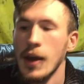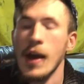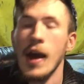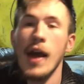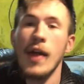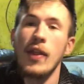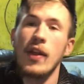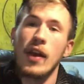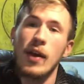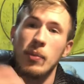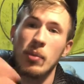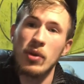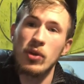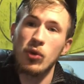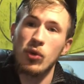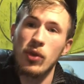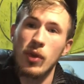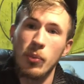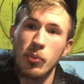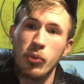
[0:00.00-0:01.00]
And then I've been
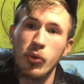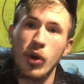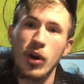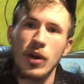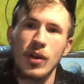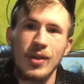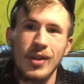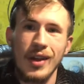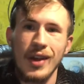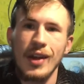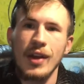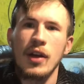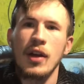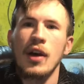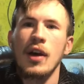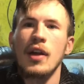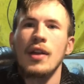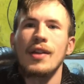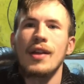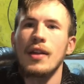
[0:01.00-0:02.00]
doing the brick link
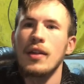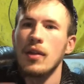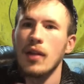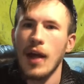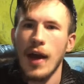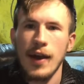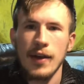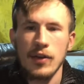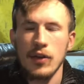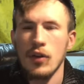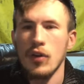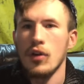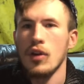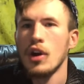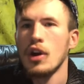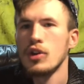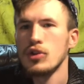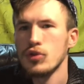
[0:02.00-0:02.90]
since last year.